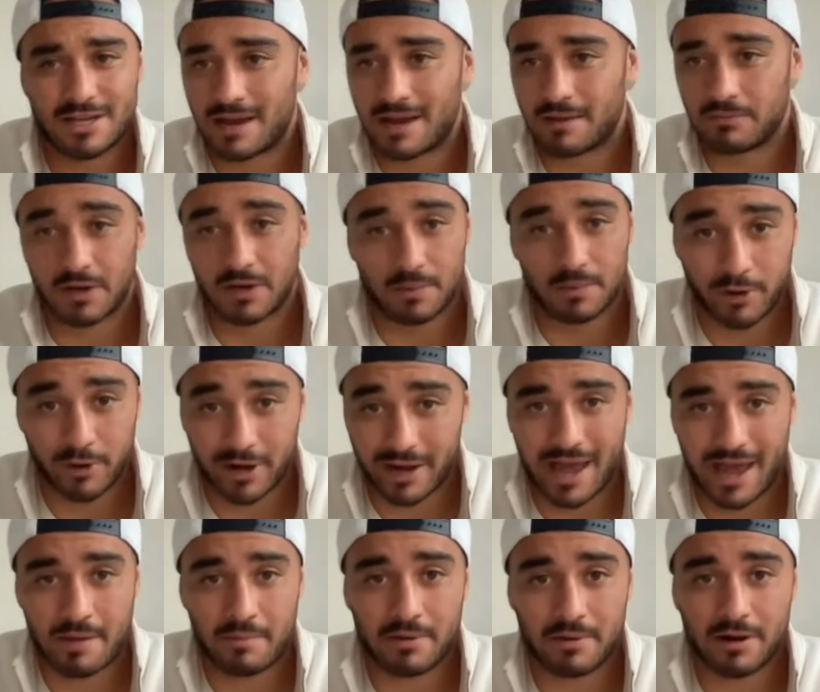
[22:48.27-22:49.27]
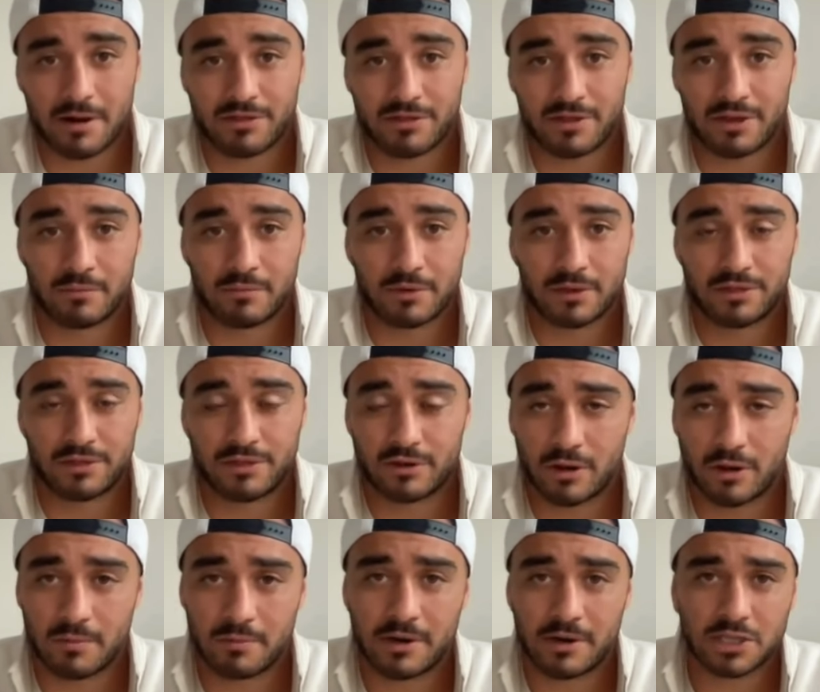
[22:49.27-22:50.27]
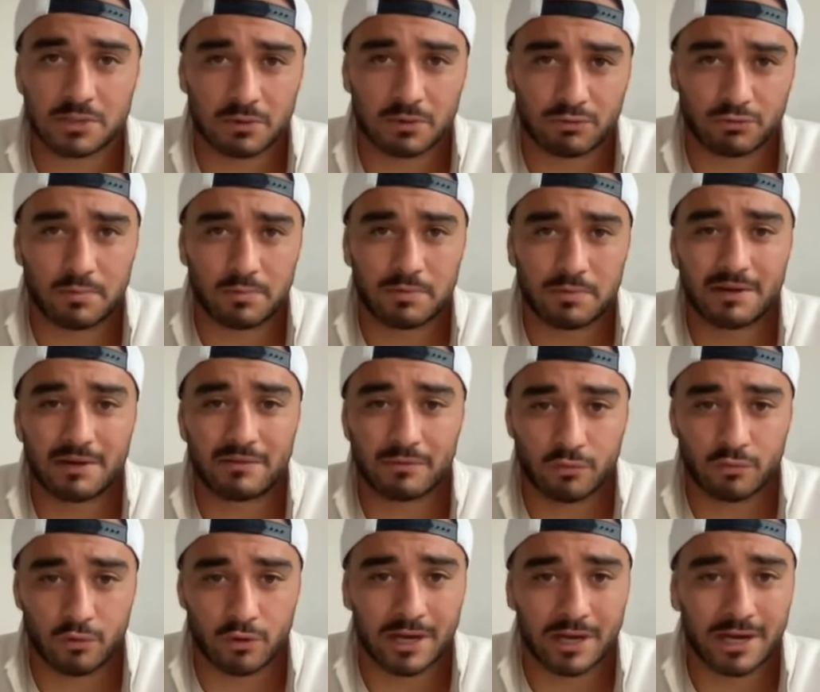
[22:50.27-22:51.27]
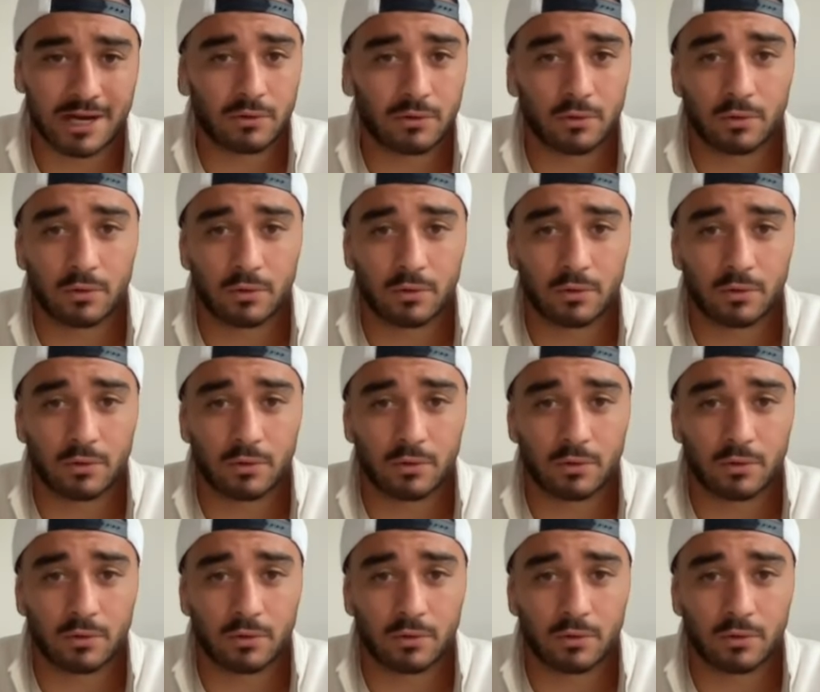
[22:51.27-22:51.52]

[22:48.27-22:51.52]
Um, you know, Brett Cameron, I think, with the combination with Rubelov and Guard,